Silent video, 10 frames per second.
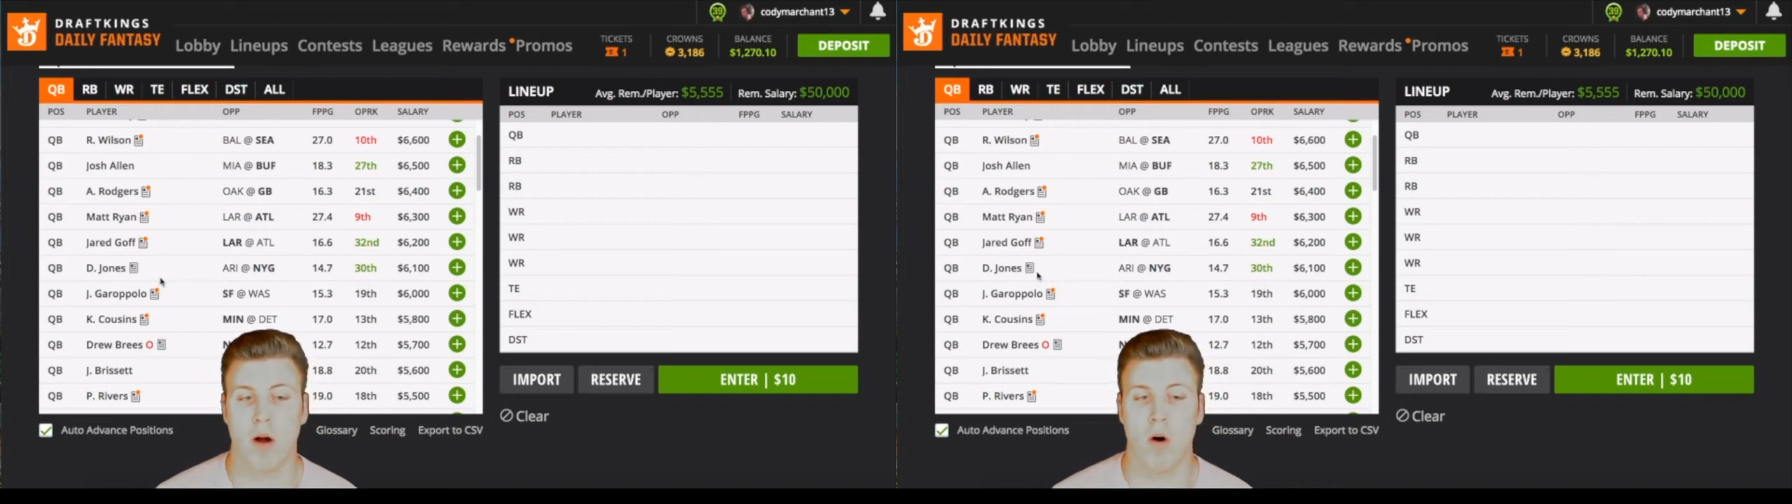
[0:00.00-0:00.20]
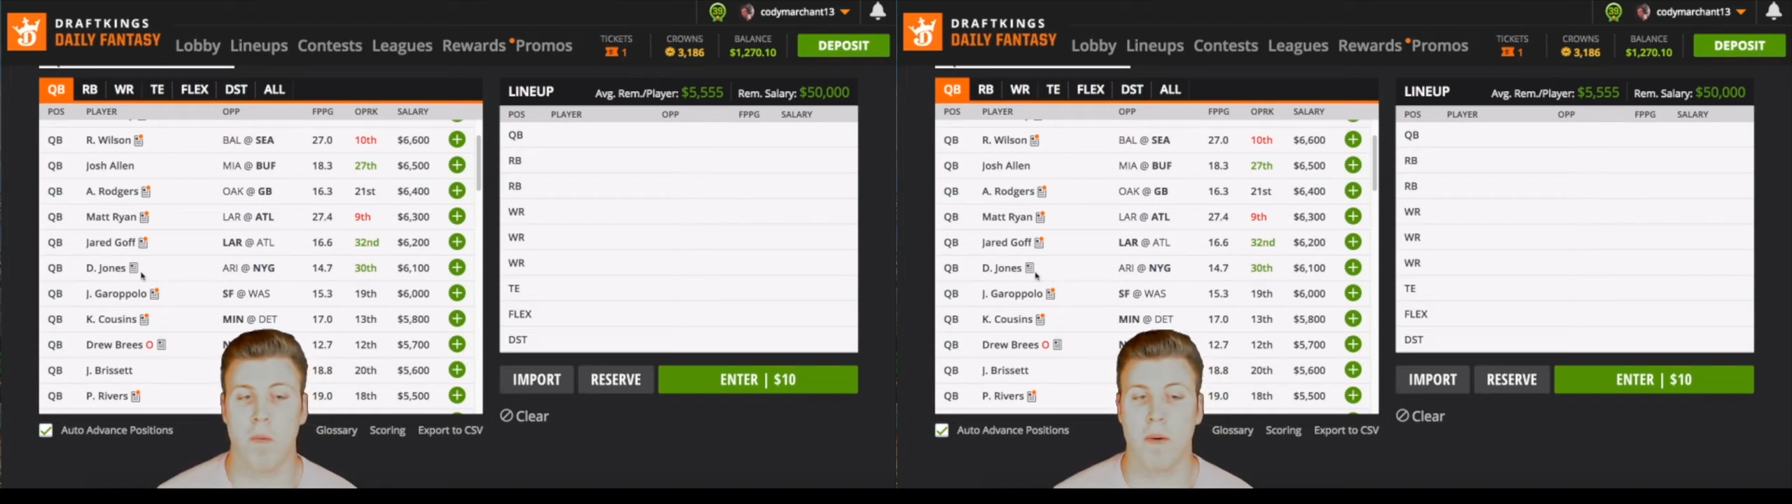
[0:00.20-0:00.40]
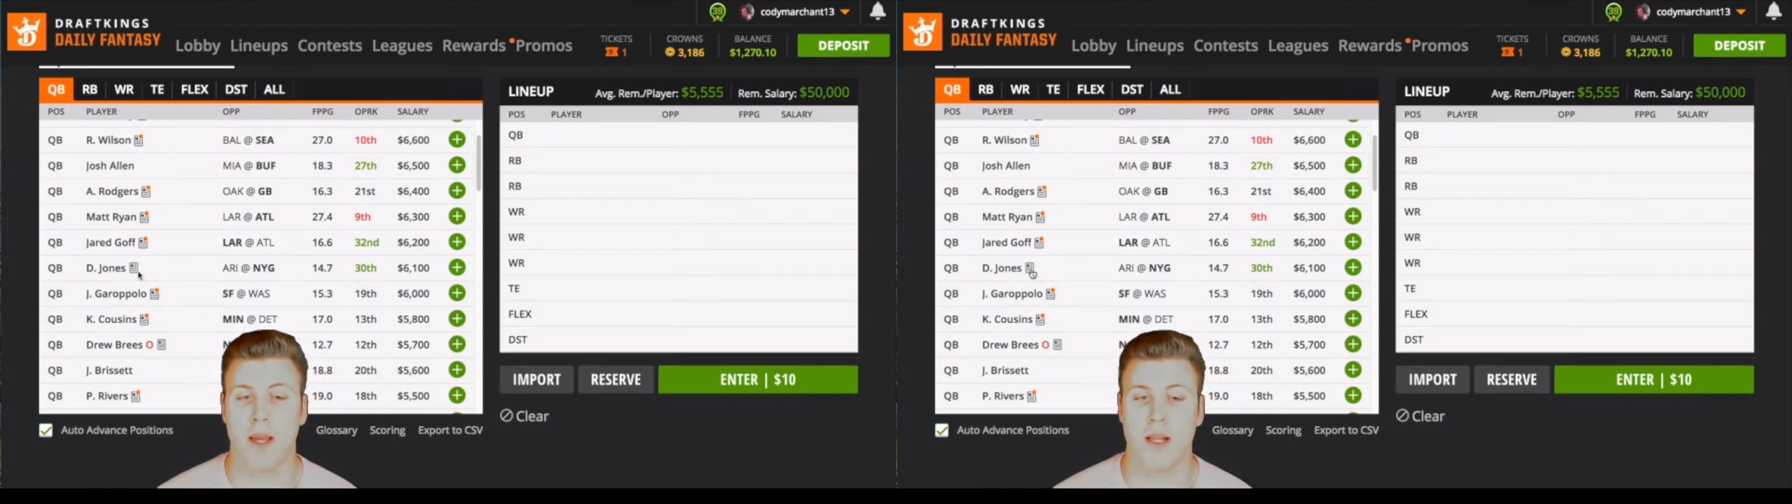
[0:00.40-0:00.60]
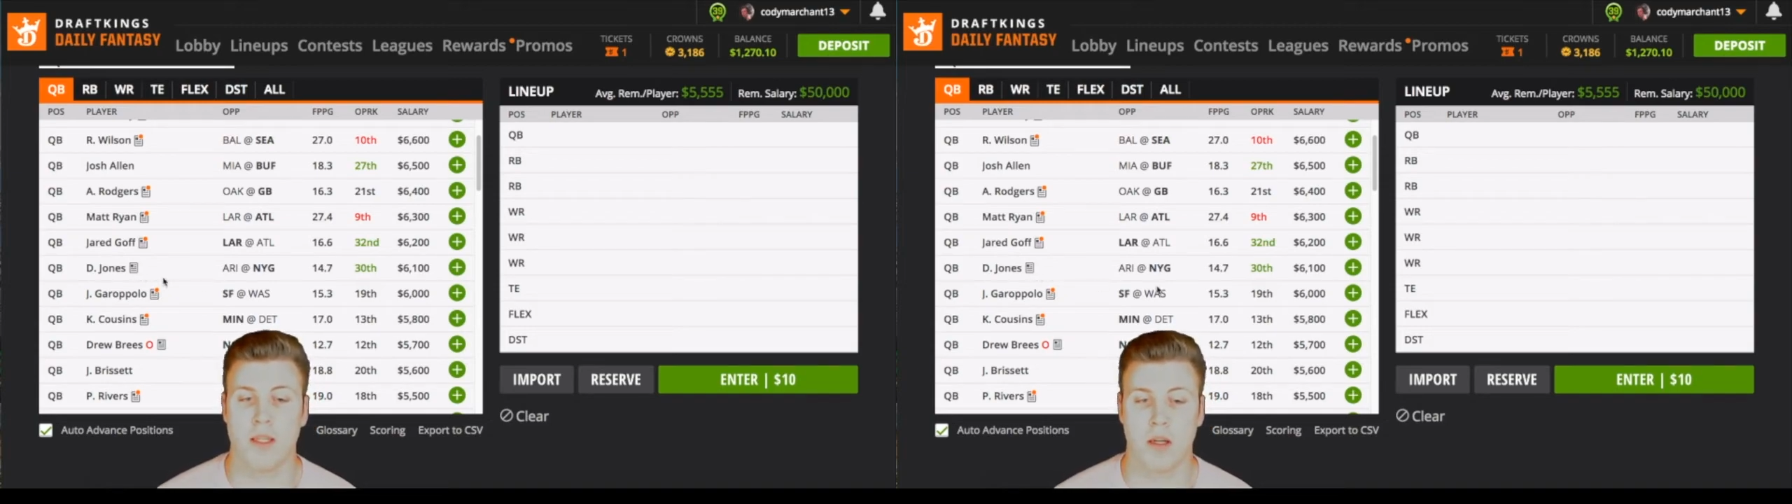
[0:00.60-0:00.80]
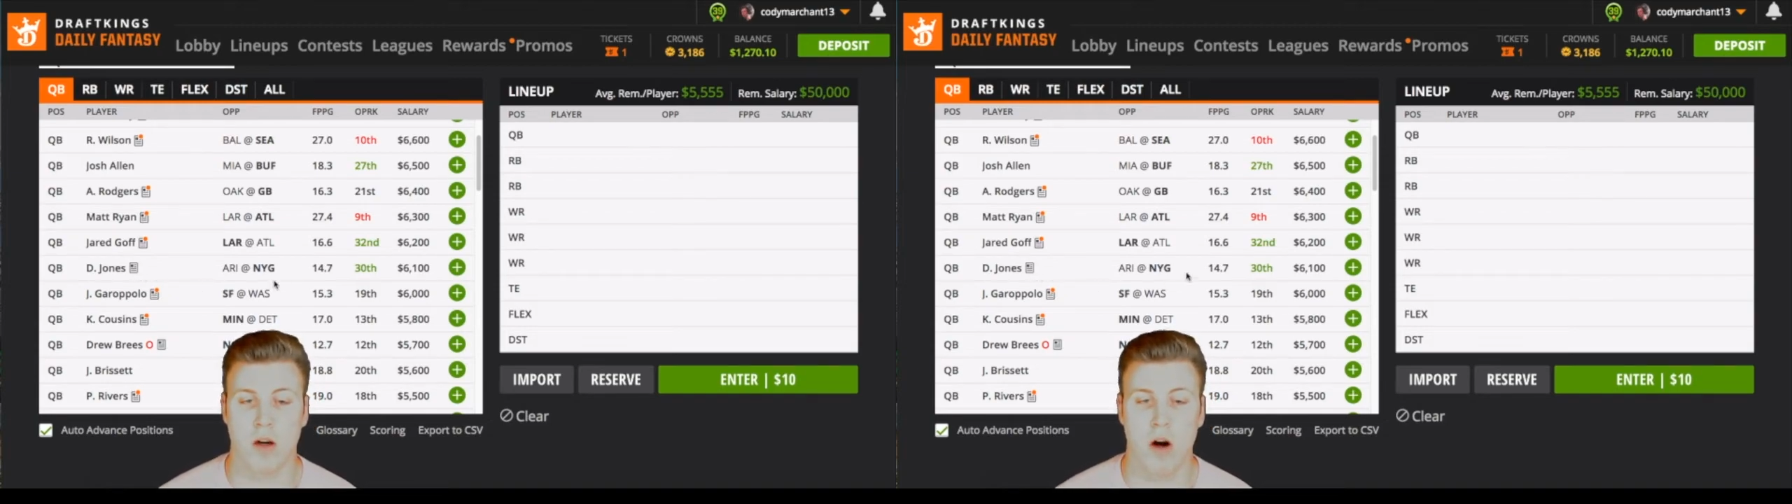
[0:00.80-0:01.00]
home
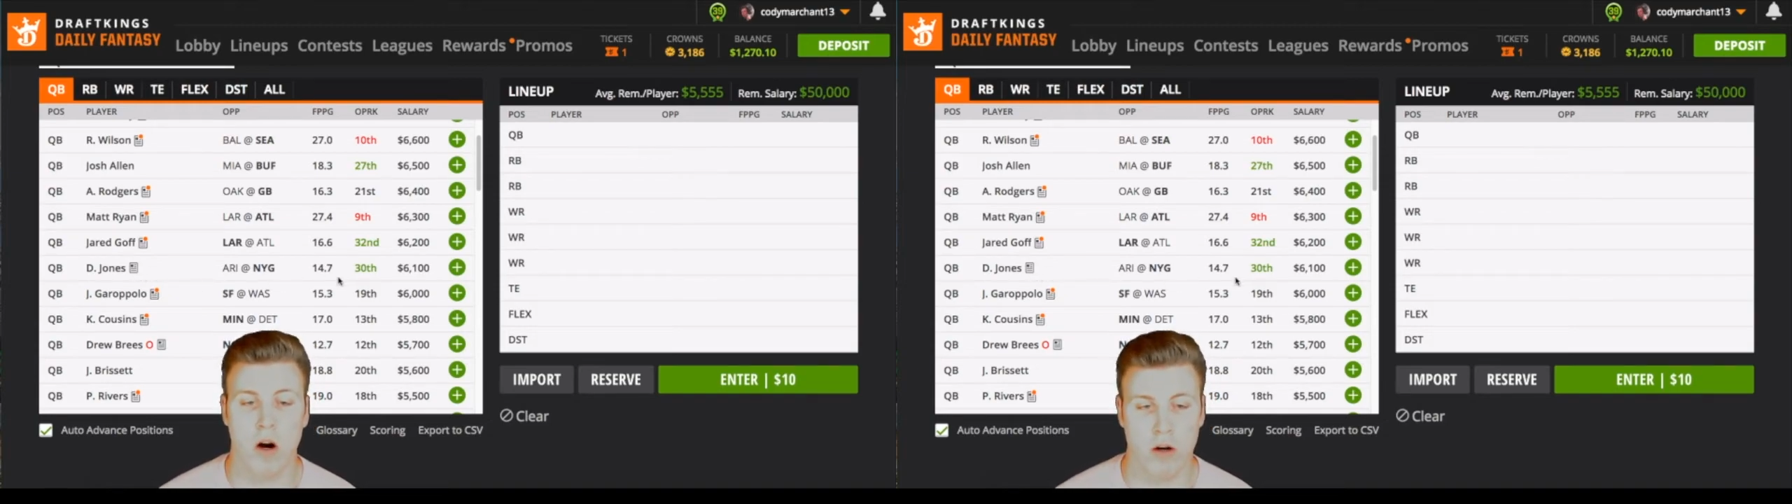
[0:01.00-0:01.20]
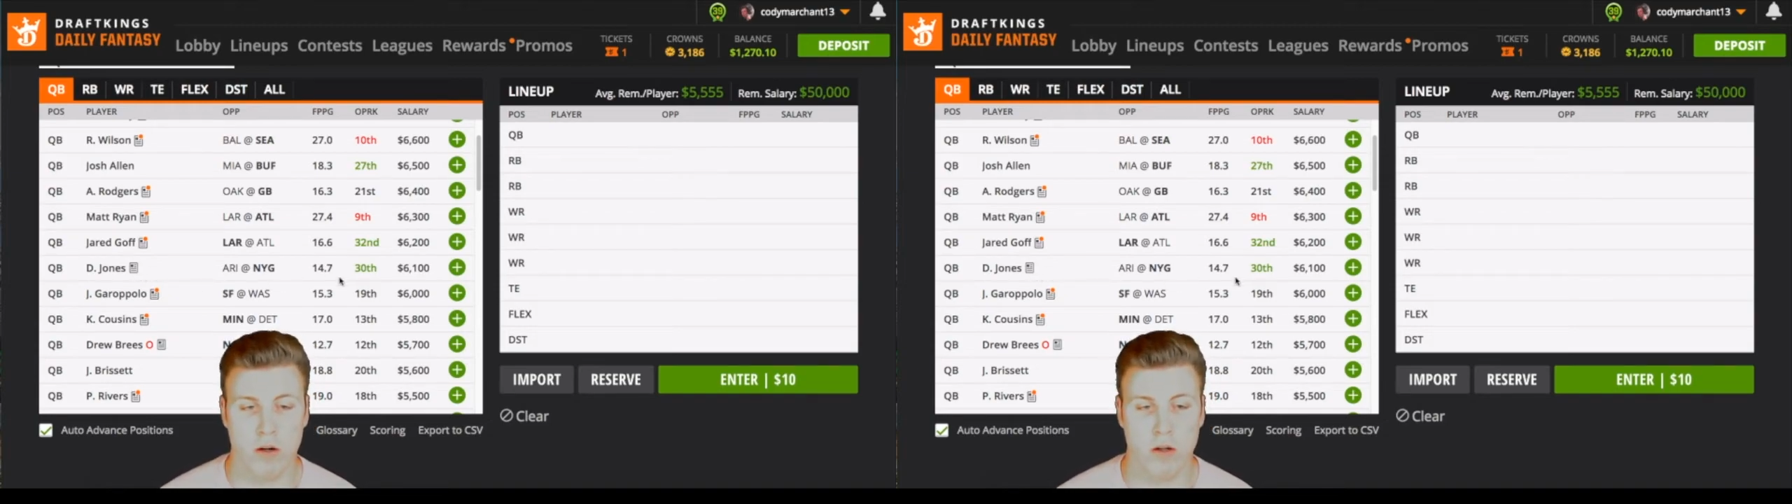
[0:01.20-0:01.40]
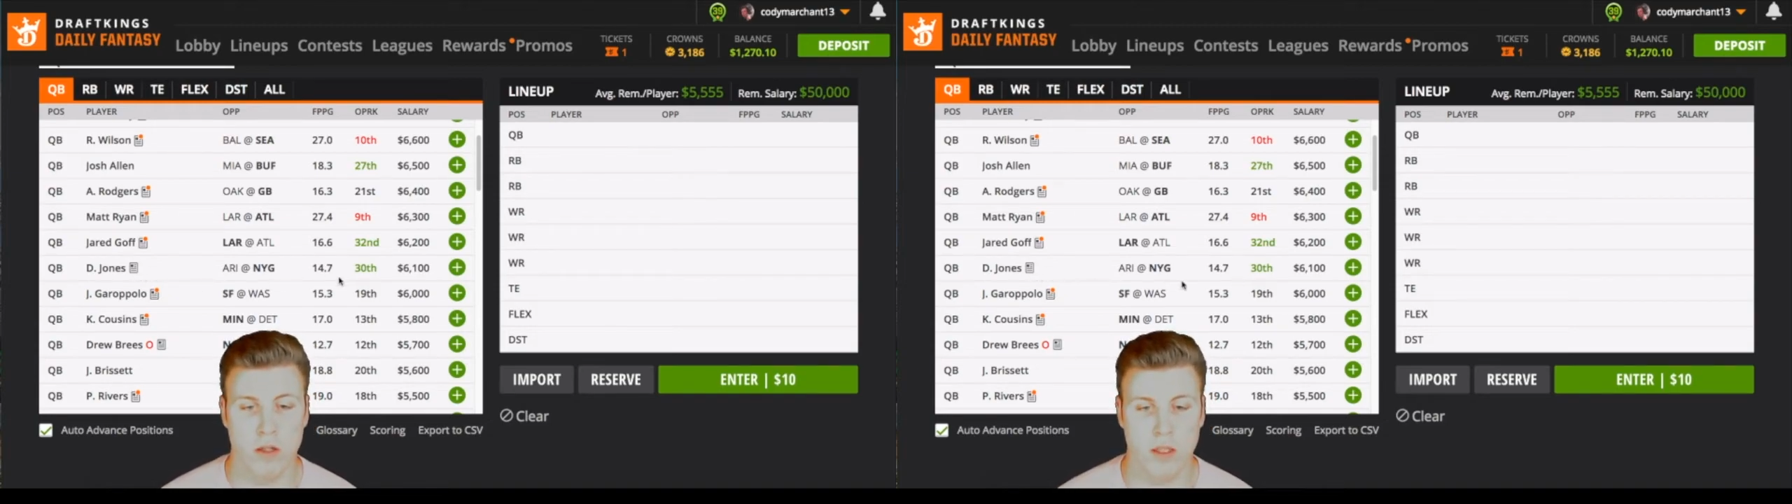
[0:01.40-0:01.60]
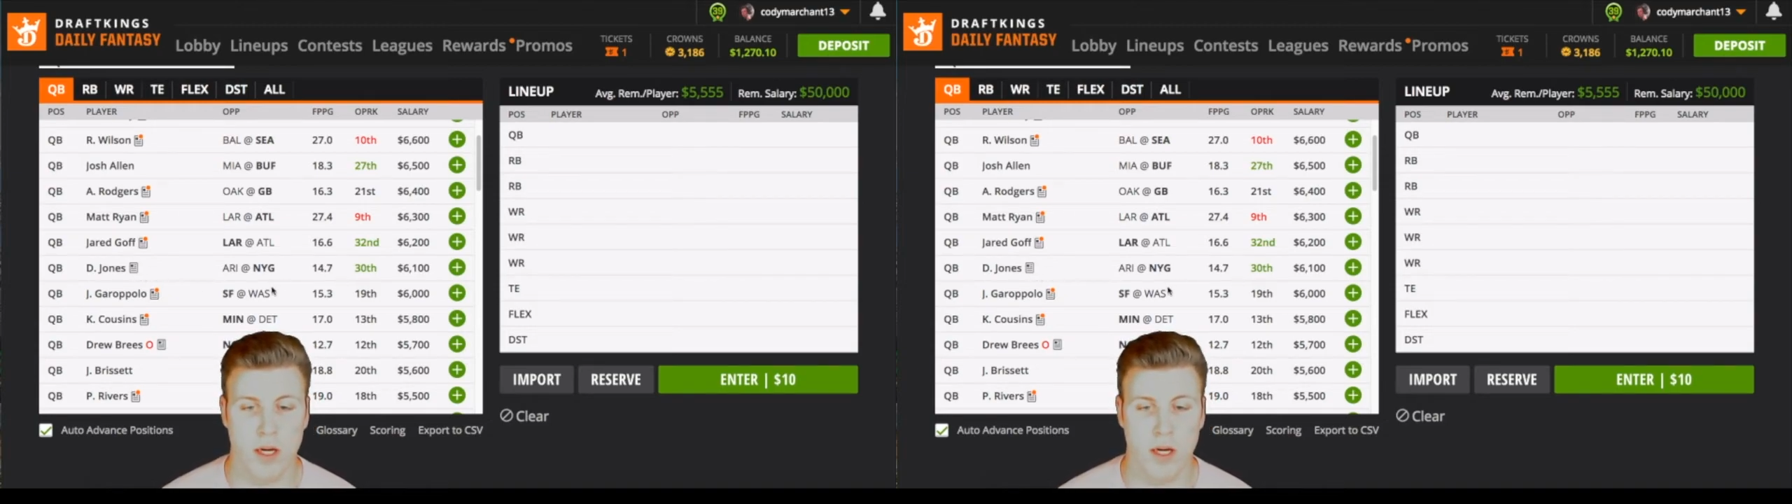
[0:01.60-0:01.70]
against the Cardinals.